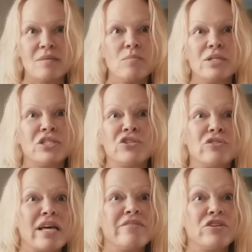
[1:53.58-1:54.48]
at some point in
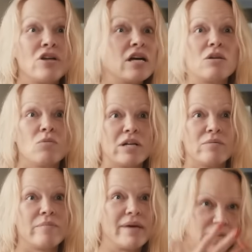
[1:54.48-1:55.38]
your life, you're not going to want
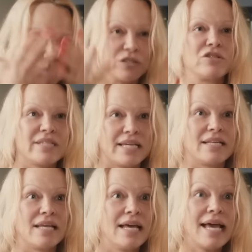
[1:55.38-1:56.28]
to wear makeup on your
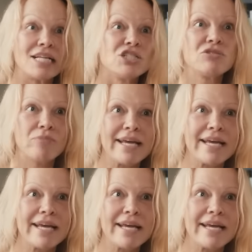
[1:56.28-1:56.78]
skin. And she's